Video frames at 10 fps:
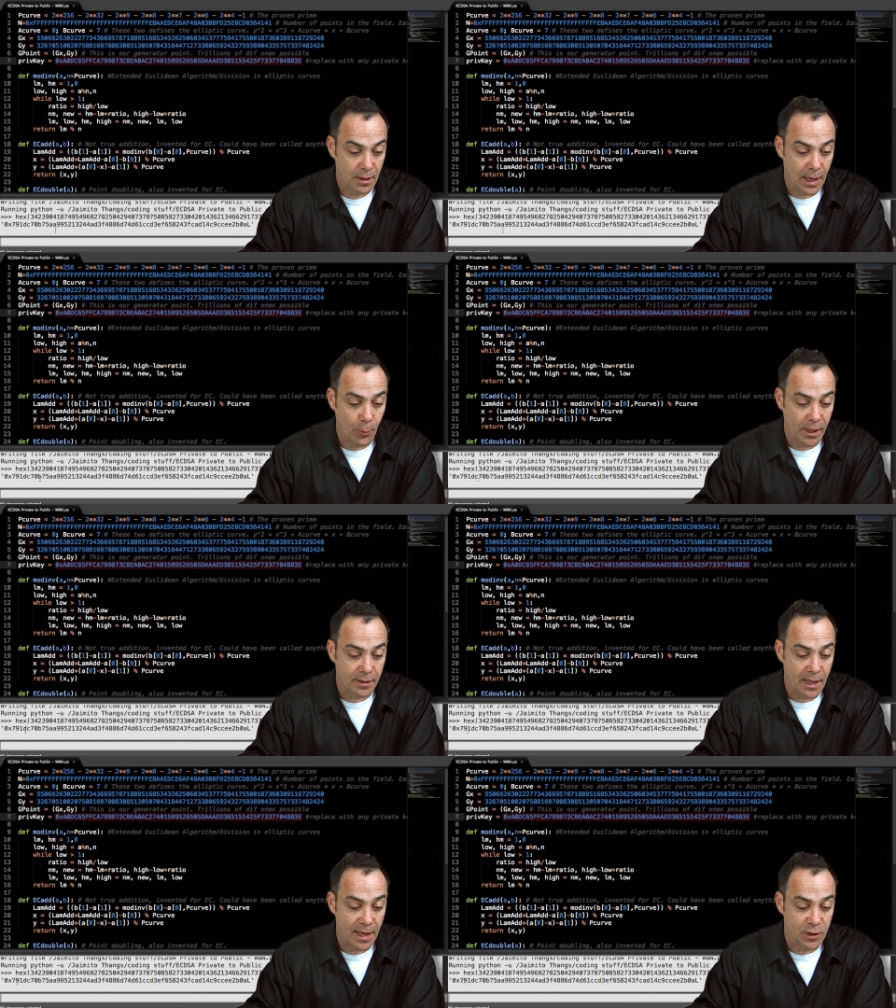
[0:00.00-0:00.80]
And we
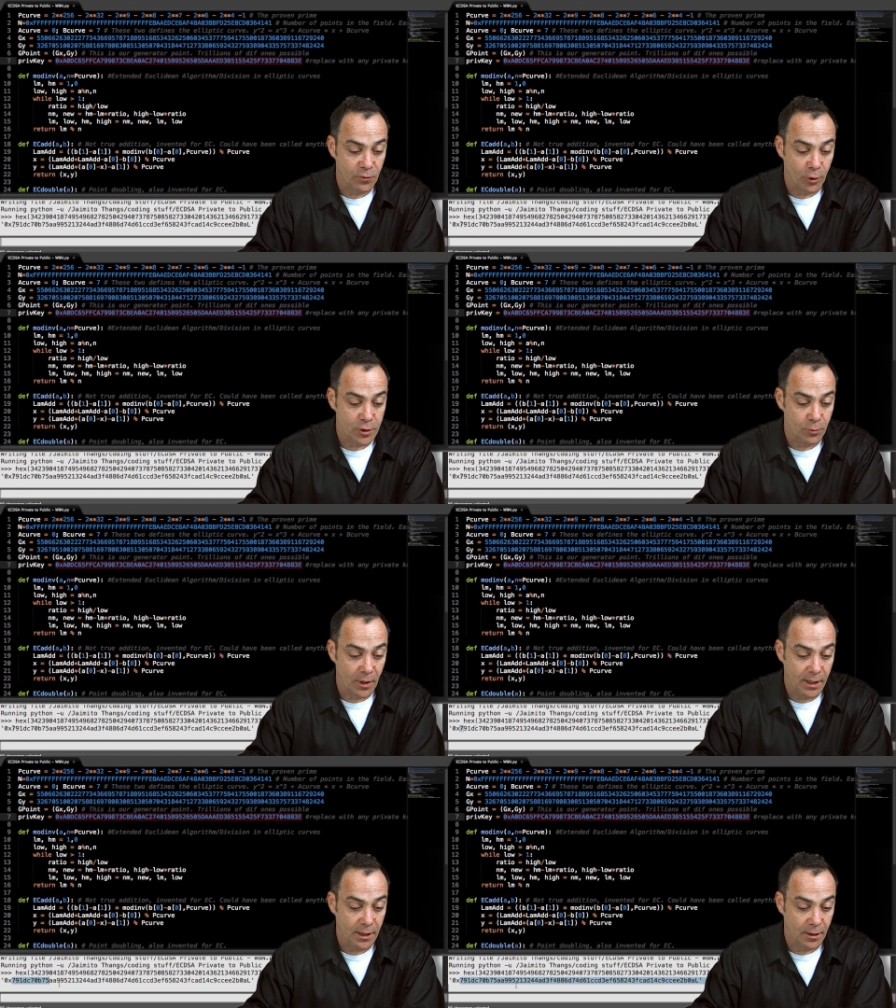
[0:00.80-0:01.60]
get the hex version
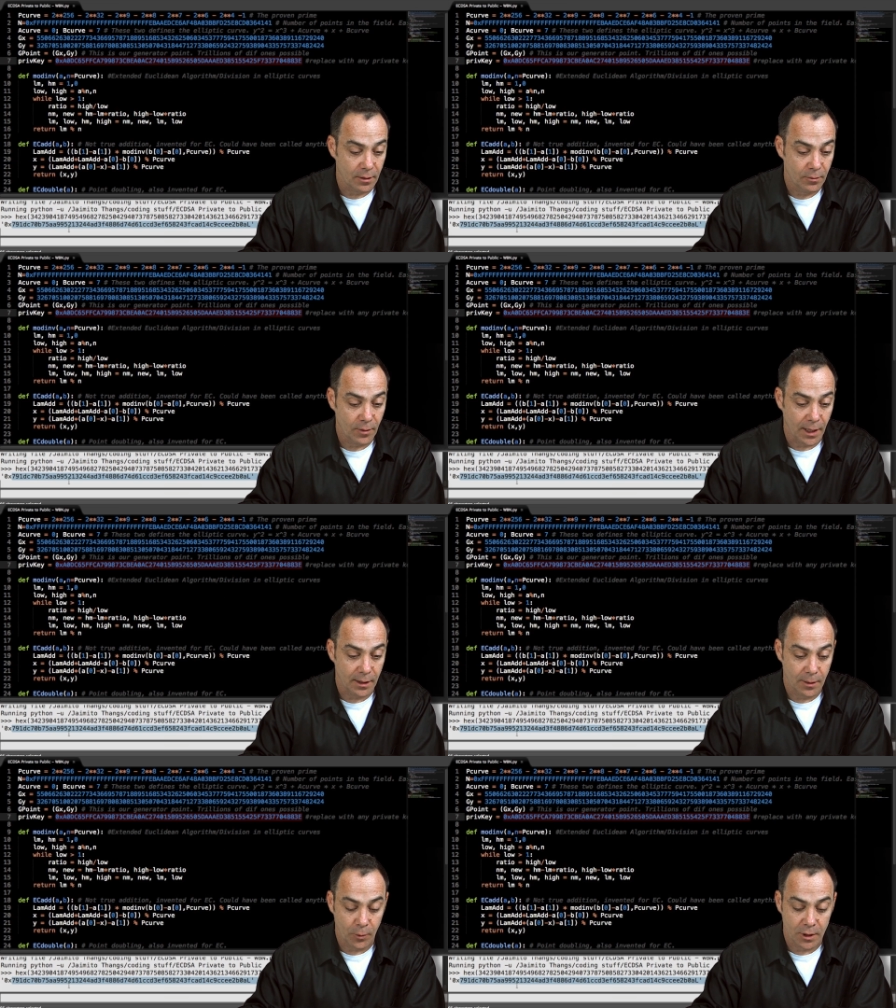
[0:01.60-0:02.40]
right here, right?
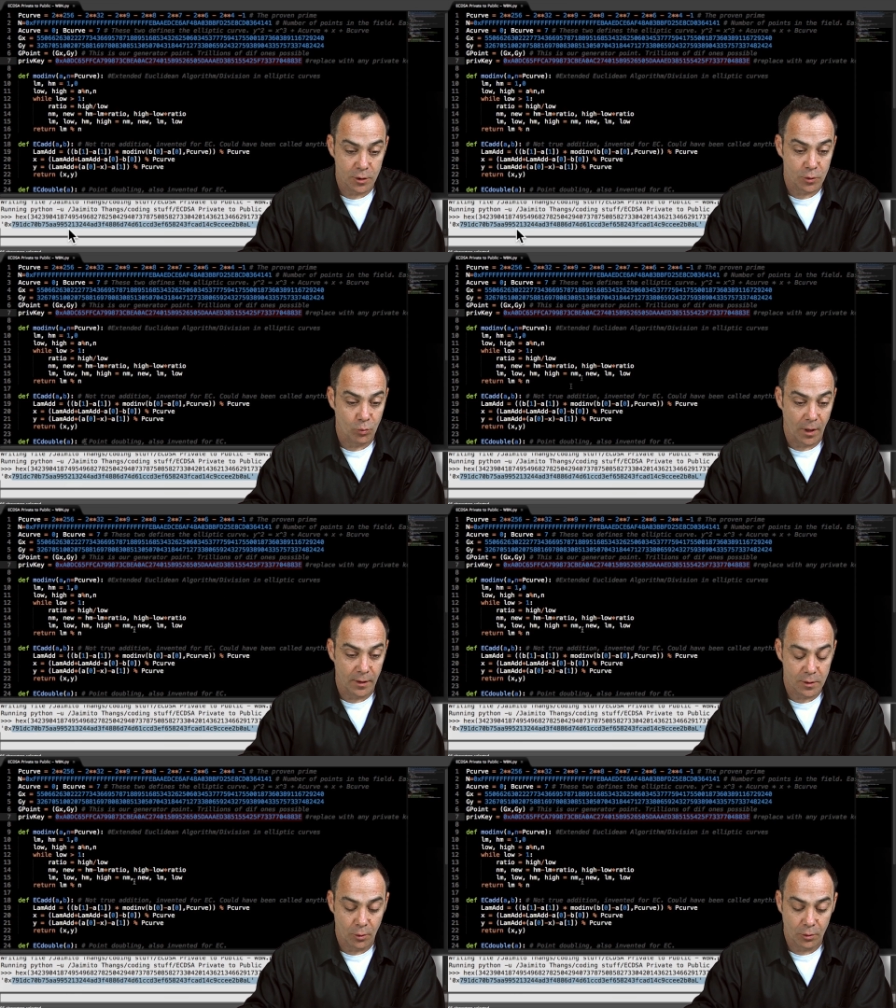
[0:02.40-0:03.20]
And we can just run
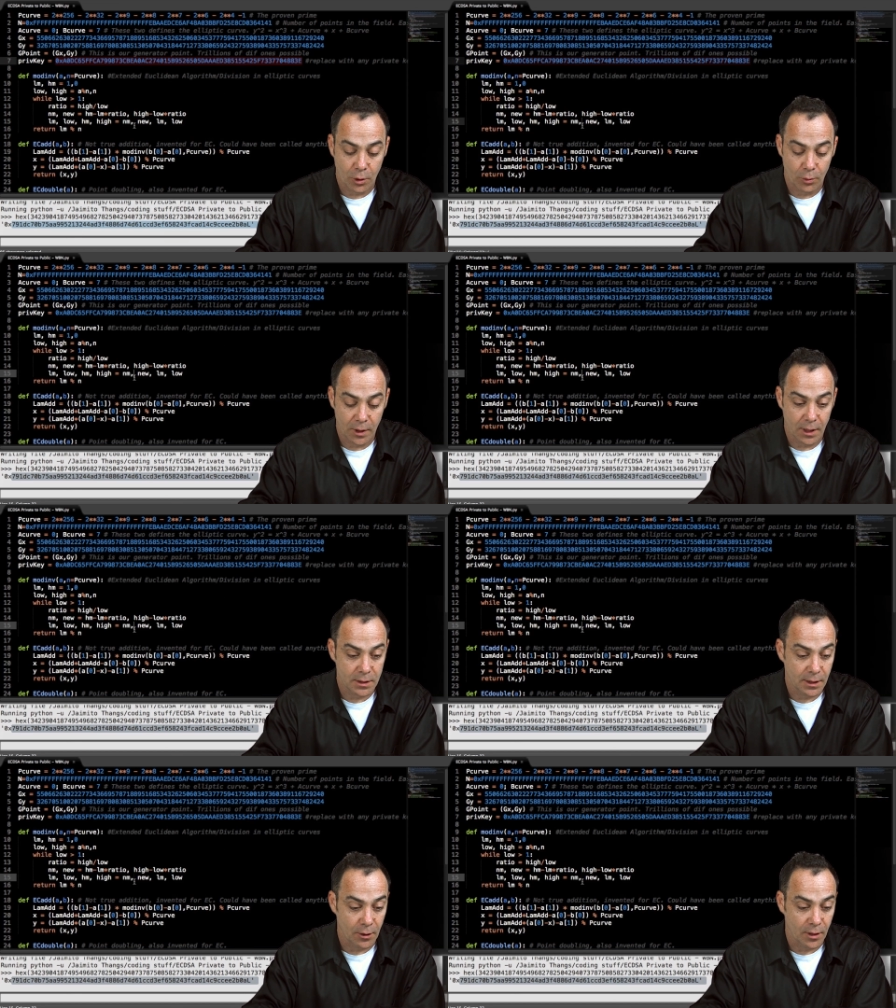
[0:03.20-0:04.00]
this whole code again
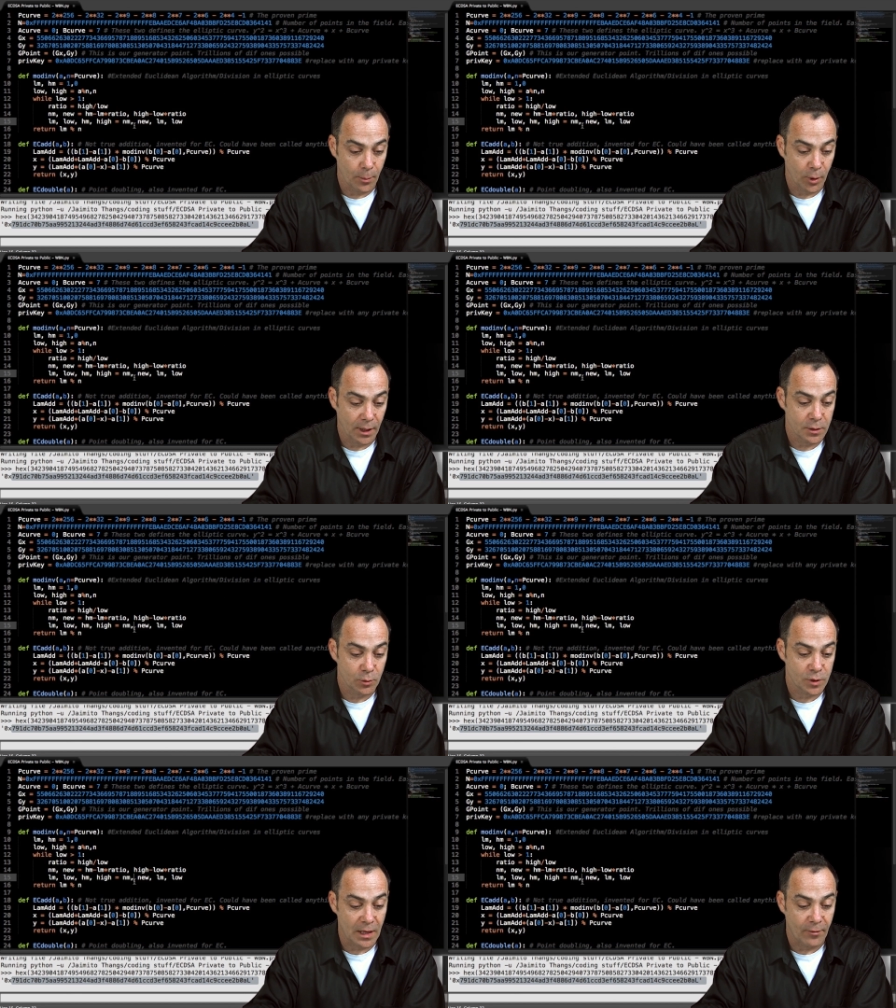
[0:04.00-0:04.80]
to get our number again. So
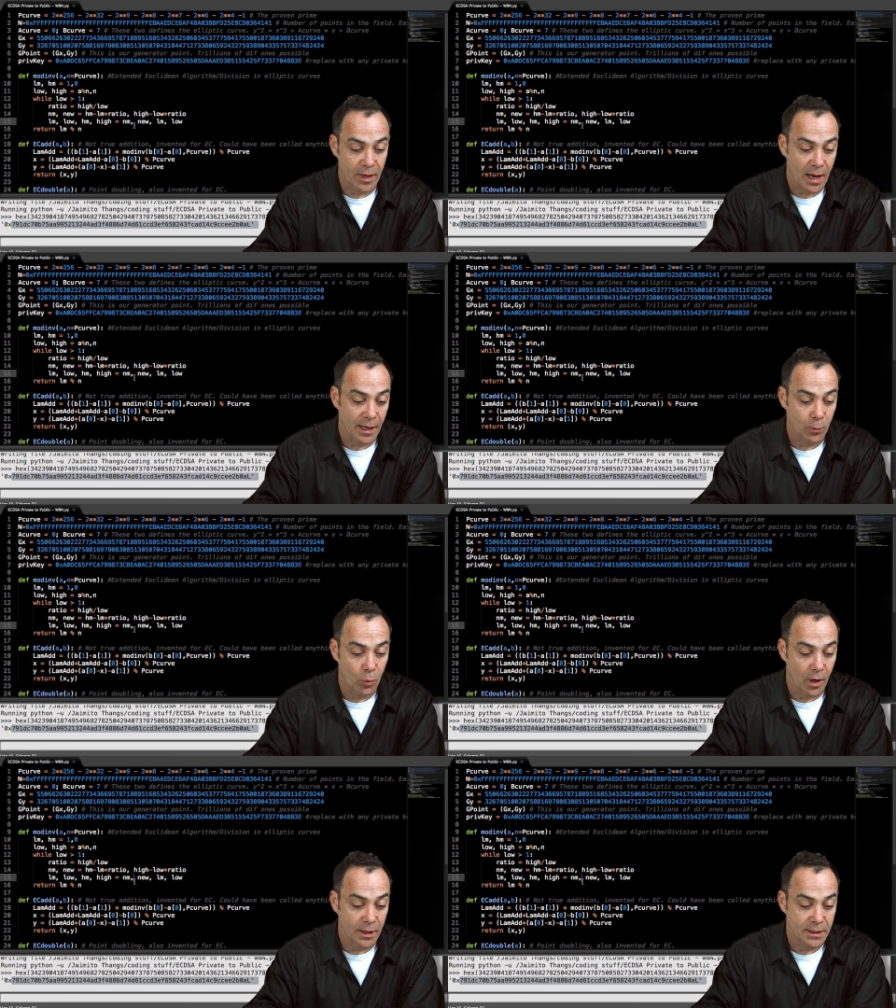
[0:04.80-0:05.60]

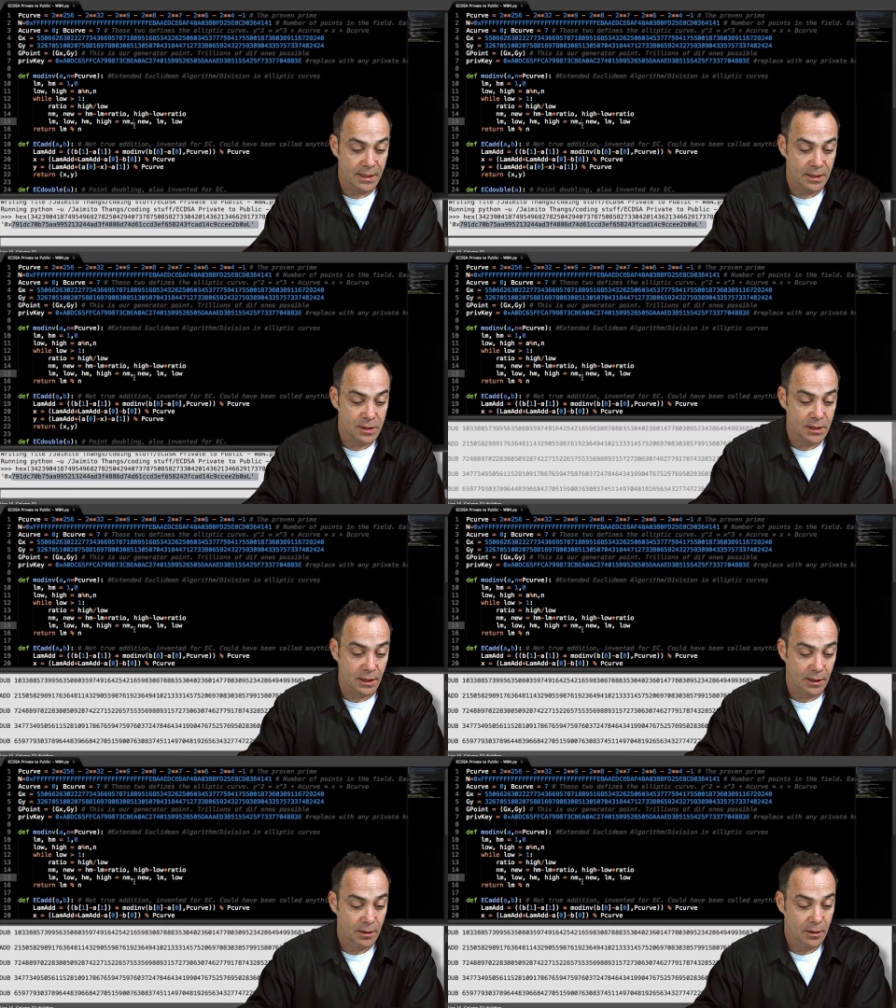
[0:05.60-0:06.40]
791DC.